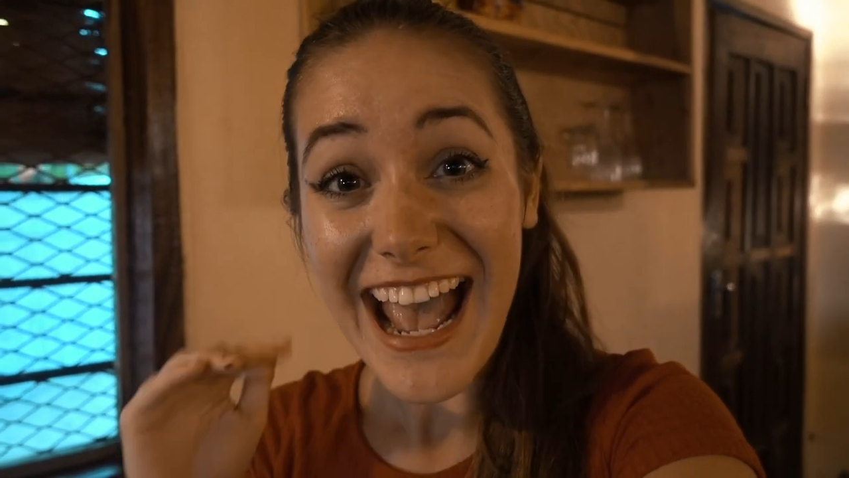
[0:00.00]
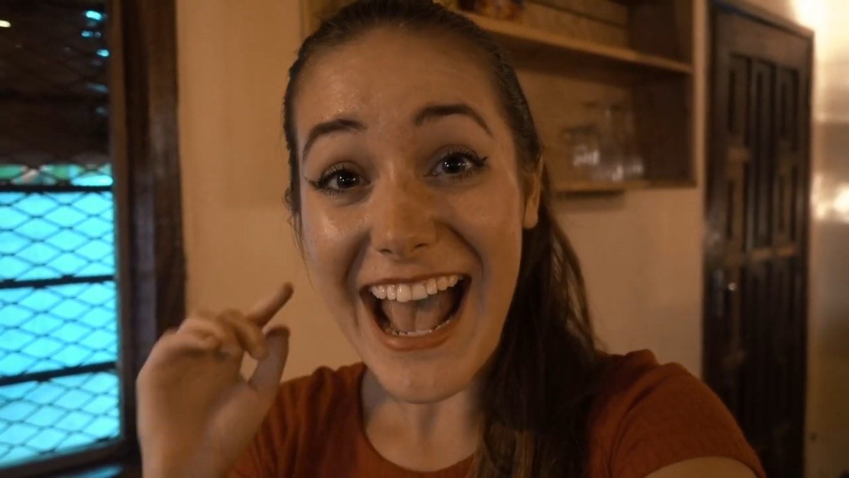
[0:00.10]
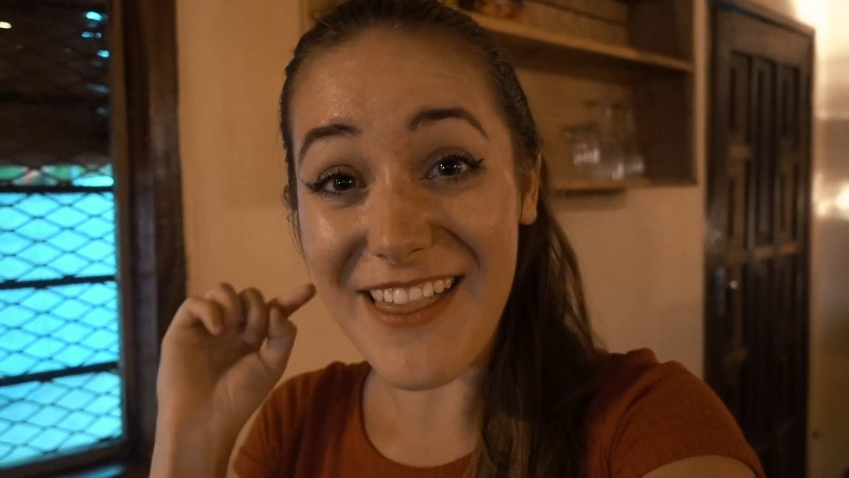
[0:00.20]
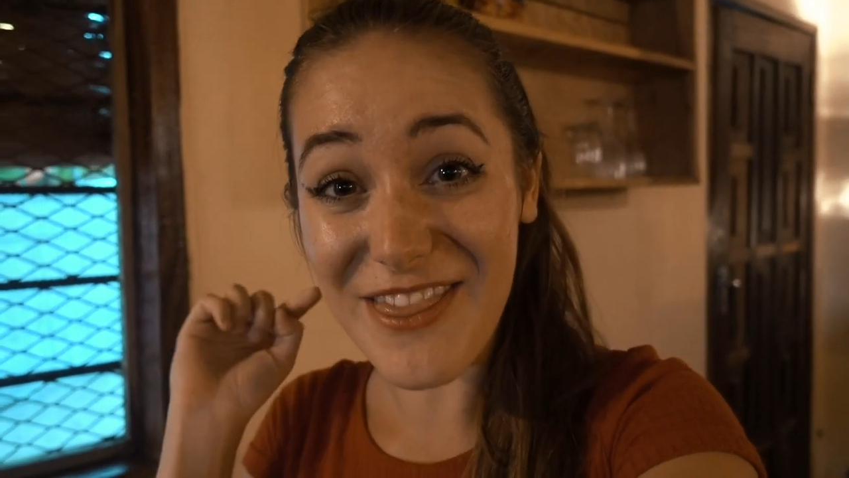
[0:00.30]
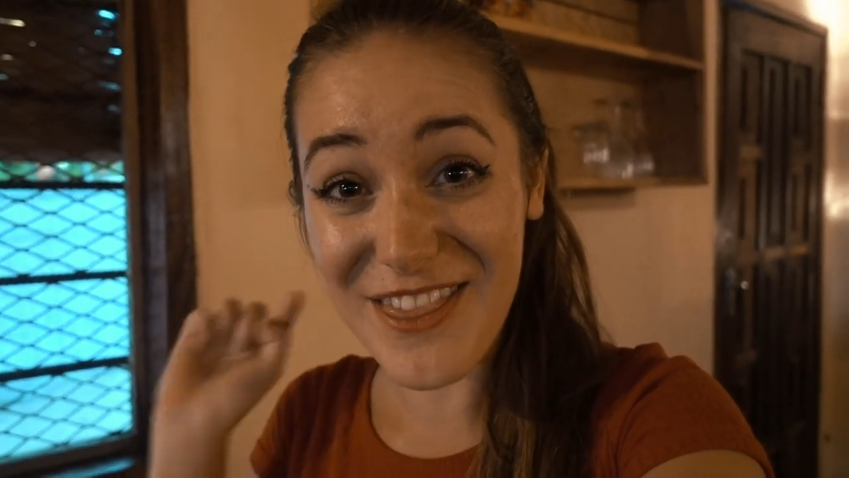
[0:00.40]

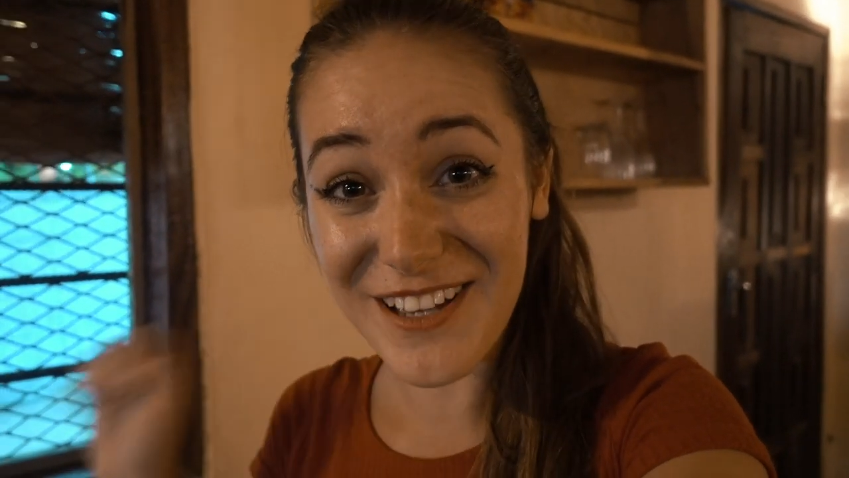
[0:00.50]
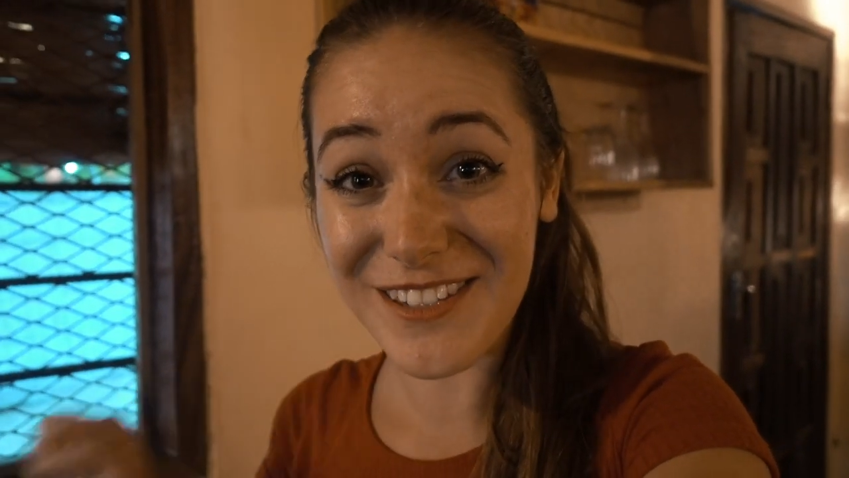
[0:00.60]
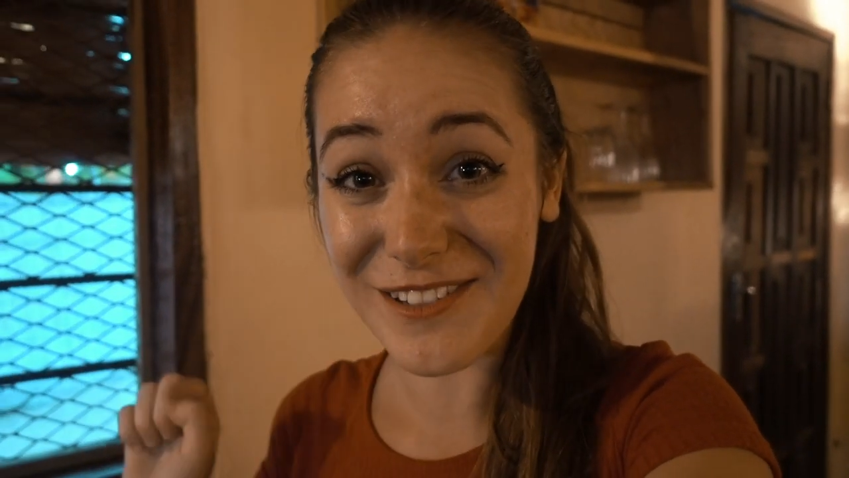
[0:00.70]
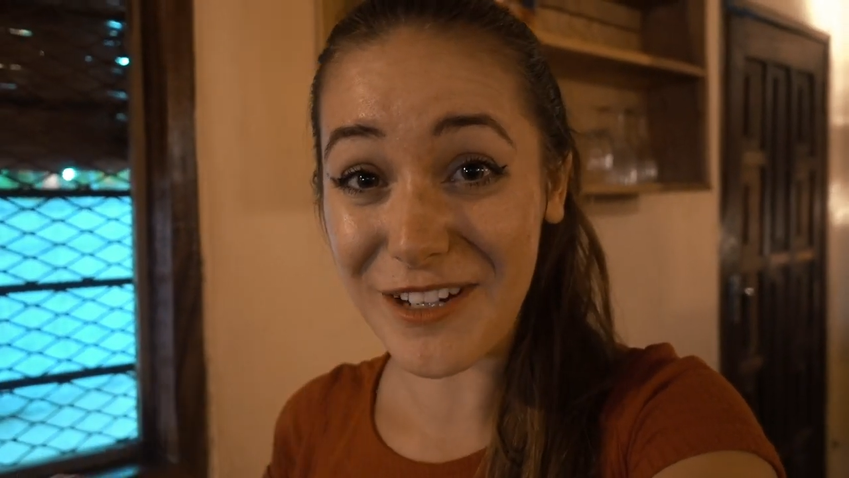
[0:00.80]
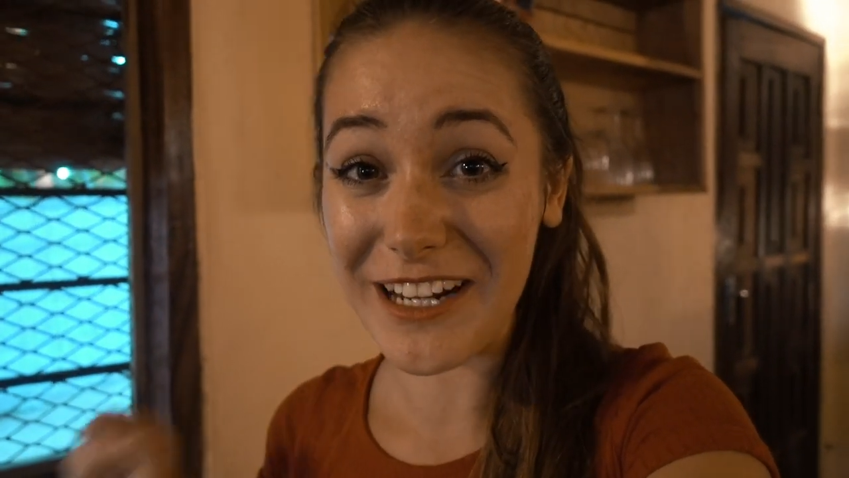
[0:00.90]
and this
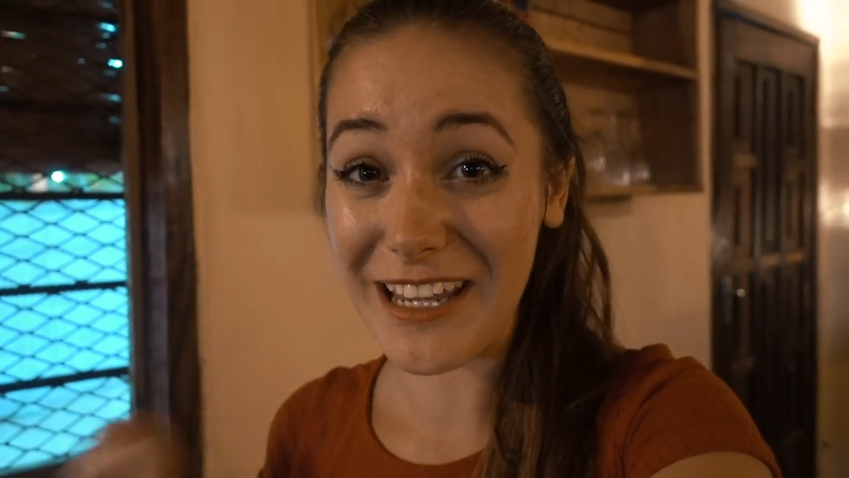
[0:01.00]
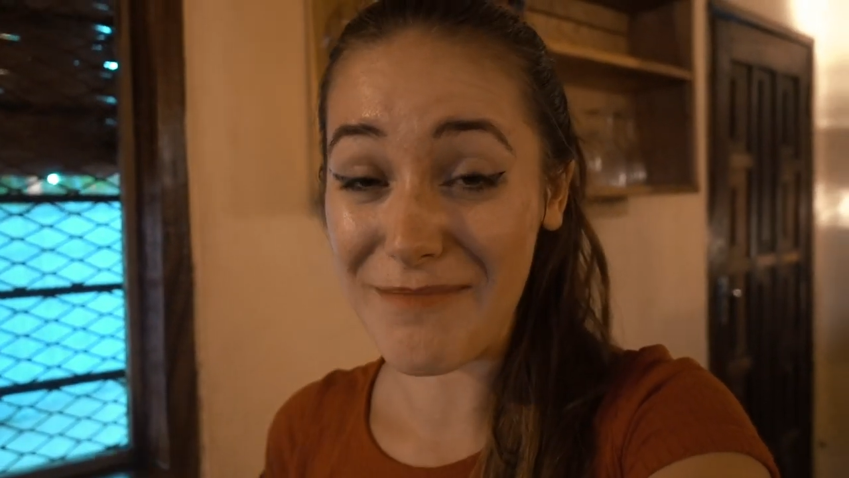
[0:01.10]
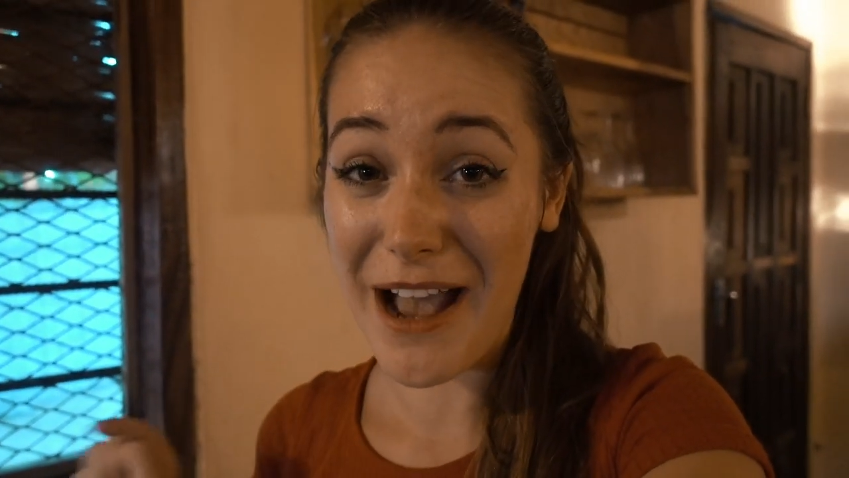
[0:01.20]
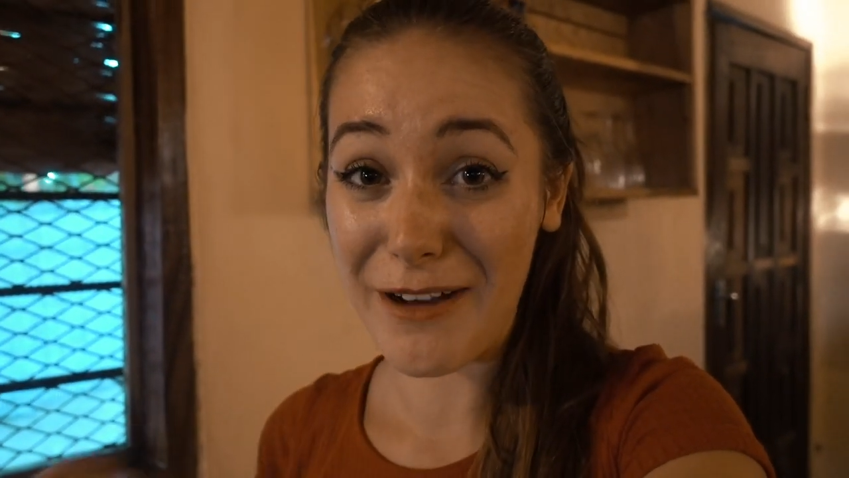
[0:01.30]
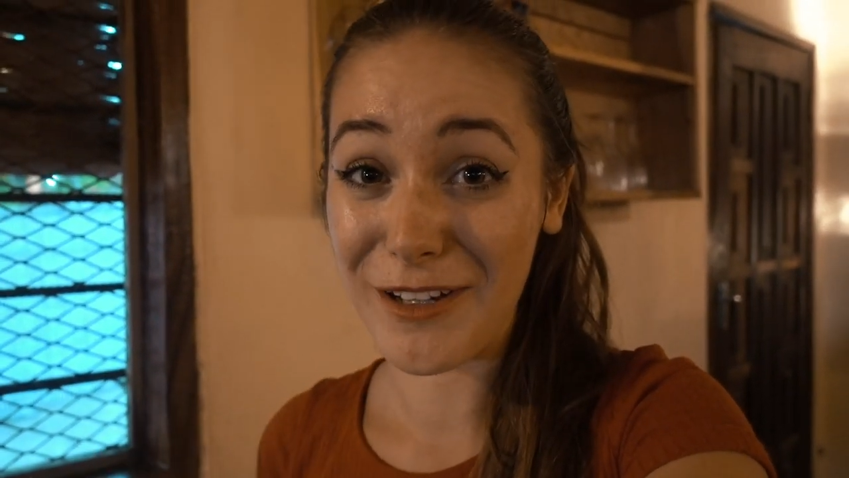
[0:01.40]
is what I came back